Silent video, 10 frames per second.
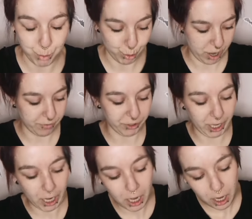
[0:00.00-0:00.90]

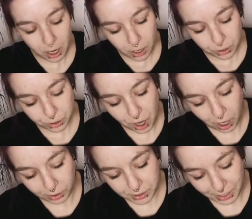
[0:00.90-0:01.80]
briefly
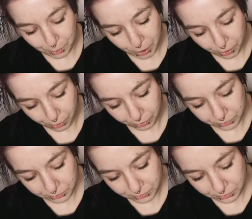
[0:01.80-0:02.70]
talked about
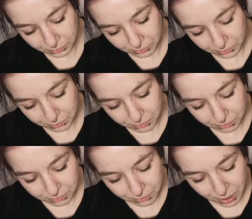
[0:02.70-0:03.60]

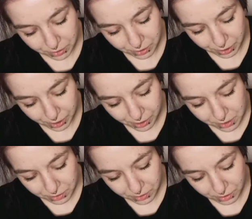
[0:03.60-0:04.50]

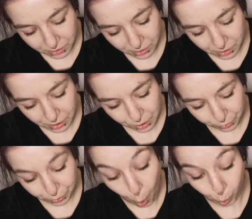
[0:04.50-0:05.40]
monsters
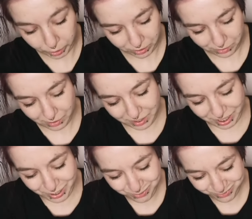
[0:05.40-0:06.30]
with
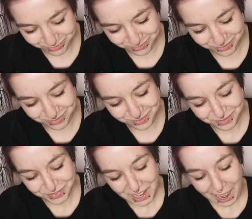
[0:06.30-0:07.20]
horns.
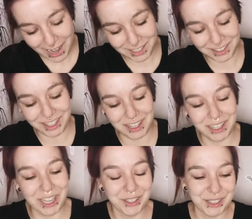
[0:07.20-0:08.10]
And
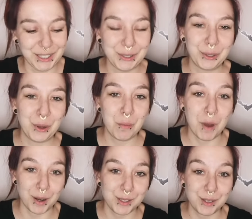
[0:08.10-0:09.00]
the literal
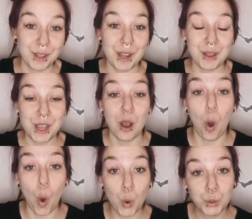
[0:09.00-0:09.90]
monster, the
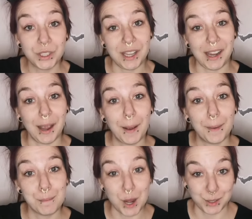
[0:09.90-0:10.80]
only
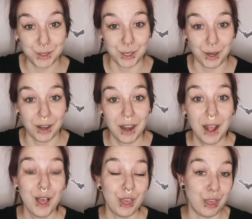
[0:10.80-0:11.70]
monster
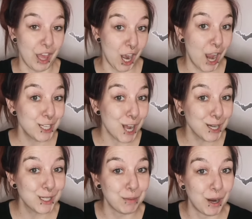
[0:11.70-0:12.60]
that I
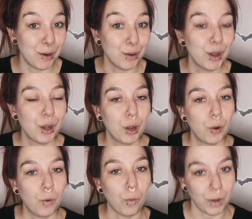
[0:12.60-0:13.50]
talked about
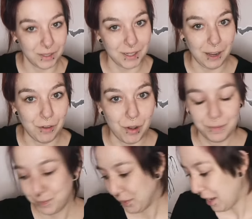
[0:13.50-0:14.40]
was the devil.